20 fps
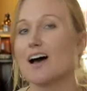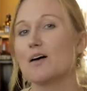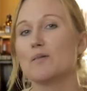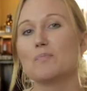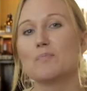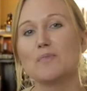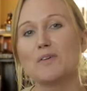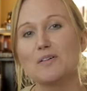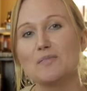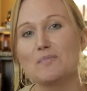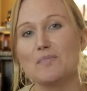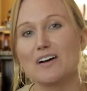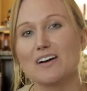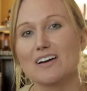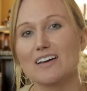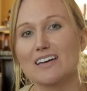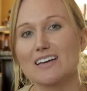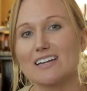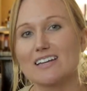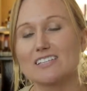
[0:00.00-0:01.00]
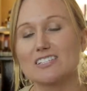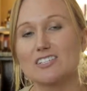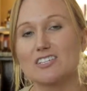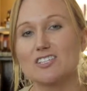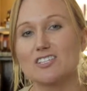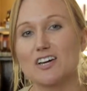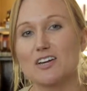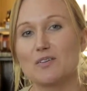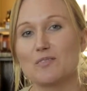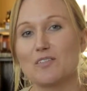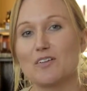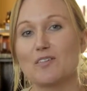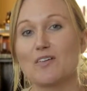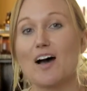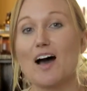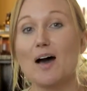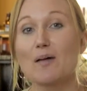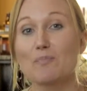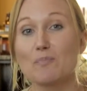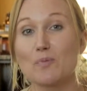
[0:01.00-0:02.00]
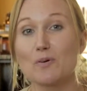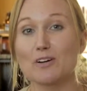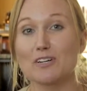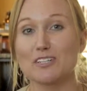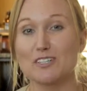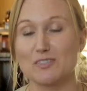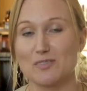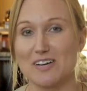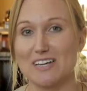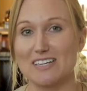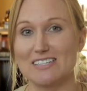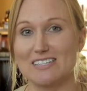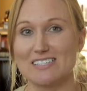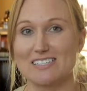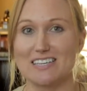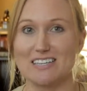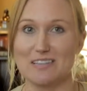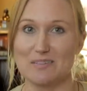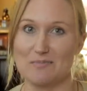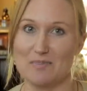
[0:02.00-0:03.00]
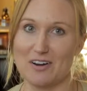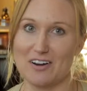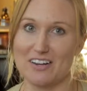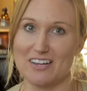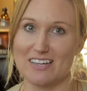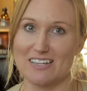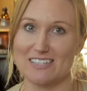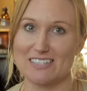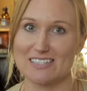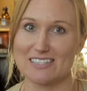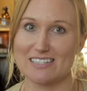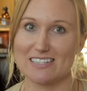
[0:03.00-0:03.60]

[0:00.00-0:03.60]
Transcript: A bull market is a general upward trend in the market.